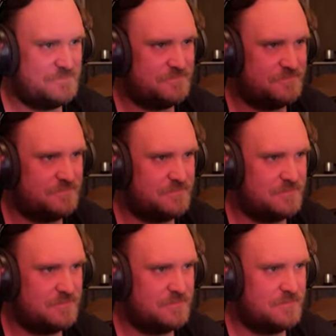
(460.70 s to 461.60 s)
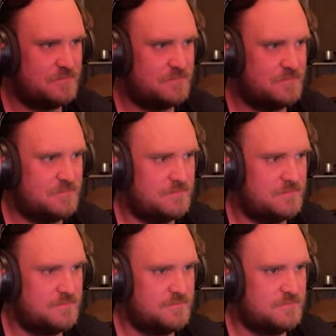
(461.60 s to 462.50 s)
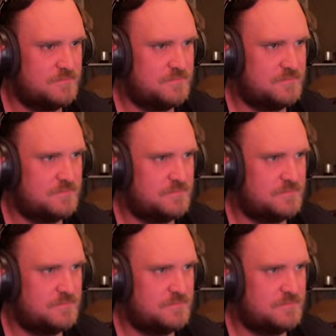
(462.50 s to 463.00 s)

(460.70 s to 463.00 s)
No one is speaking in this clip.